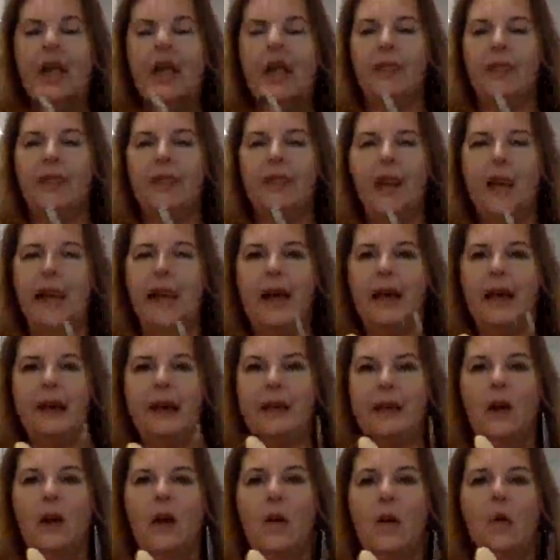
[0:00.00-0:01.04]
And
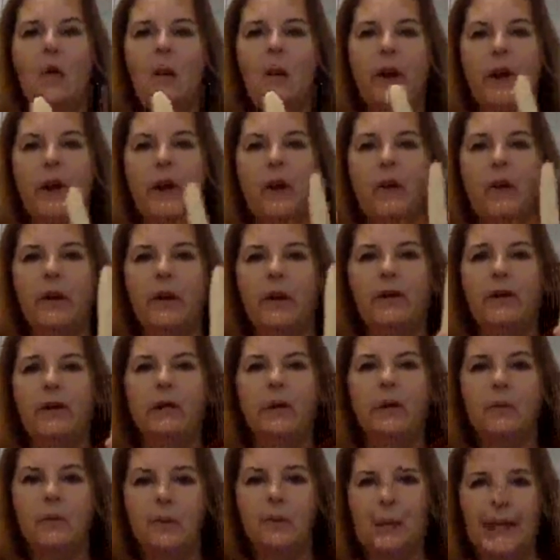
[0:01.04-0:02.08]
then we're going
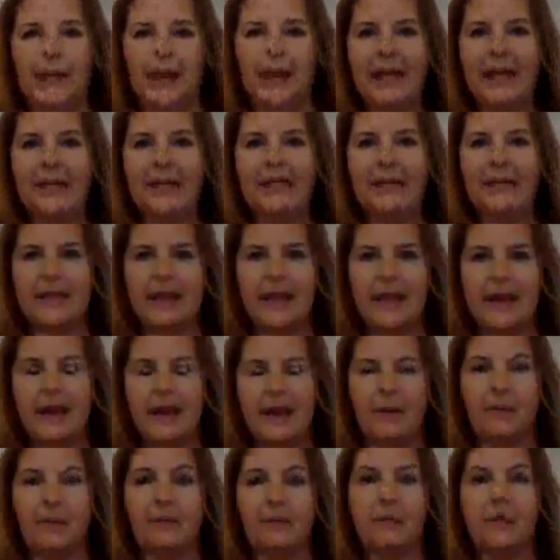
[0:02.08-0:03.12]
to place
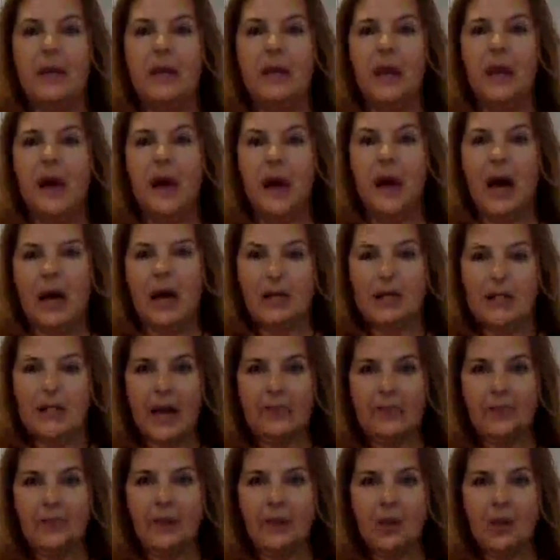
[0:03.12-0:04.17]
them on
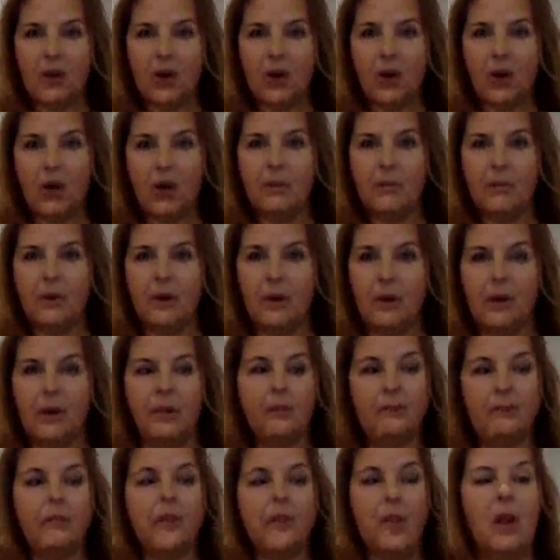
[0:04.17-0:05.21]
top of the
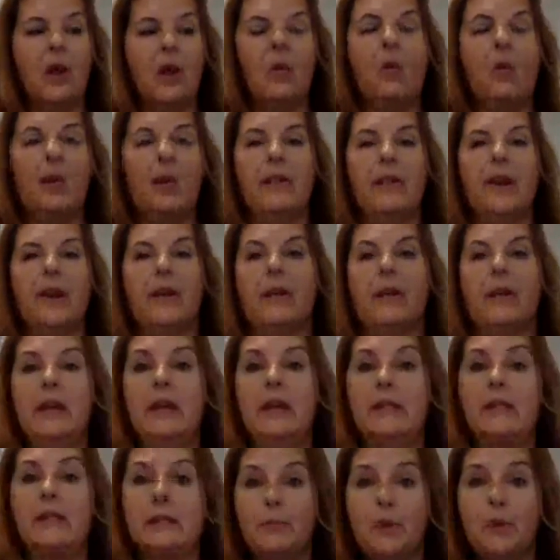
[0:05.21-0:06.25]
caramel with the
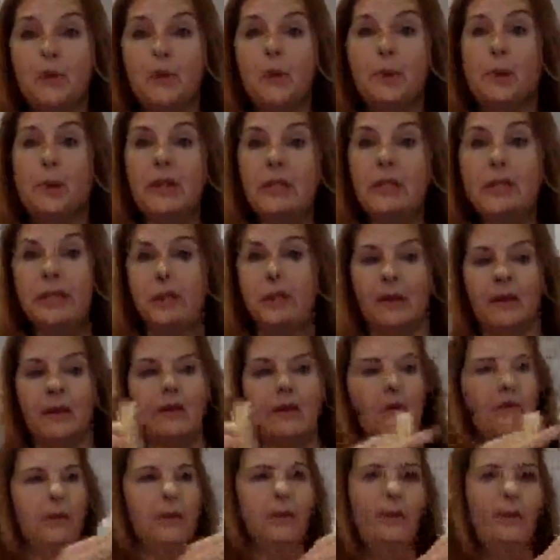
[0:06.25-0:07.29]
smooth, uh,
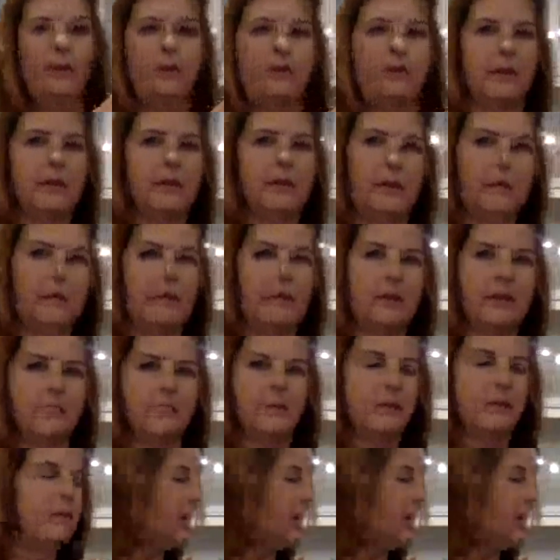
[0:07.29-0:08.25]
you know, the, the smooth